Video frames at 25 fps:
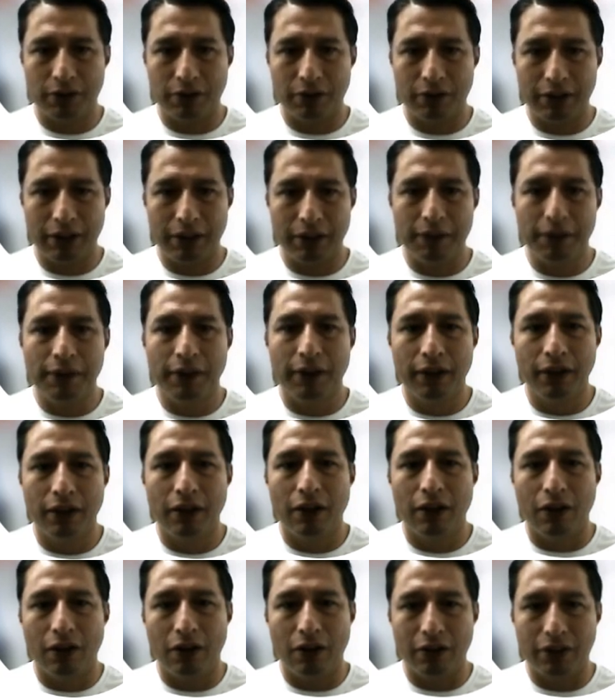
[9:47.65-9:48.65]
On the right
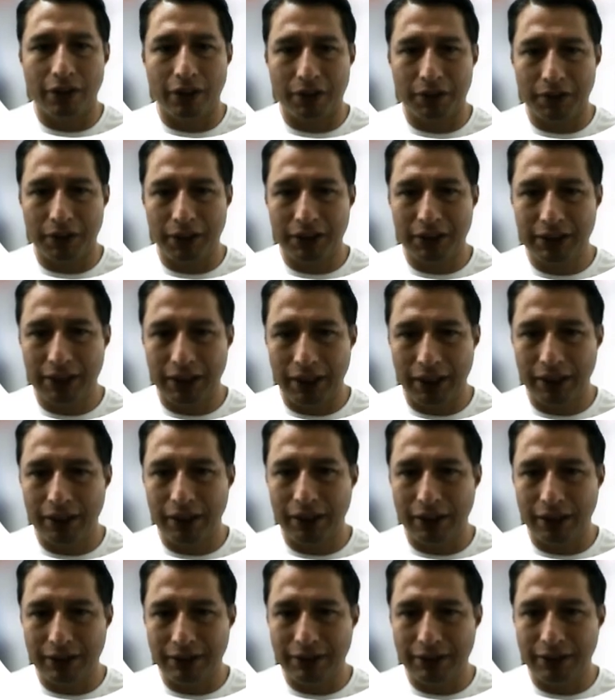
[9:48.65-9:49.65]
side is the fixed
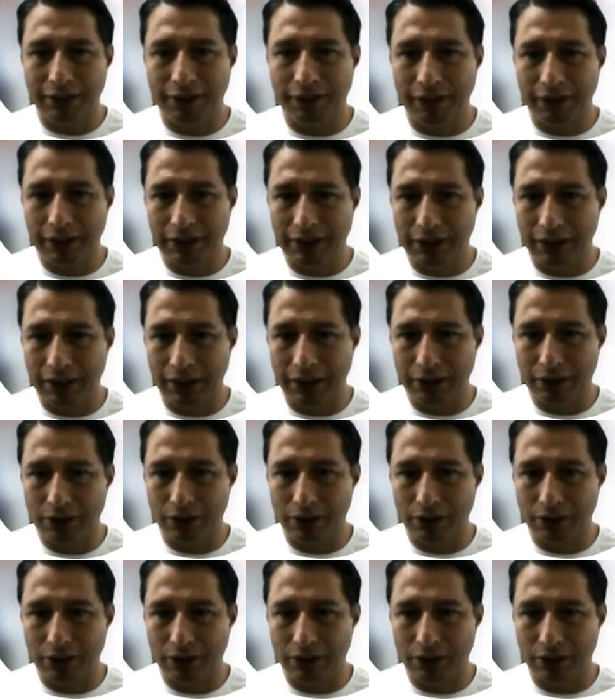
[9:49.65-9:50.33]
structure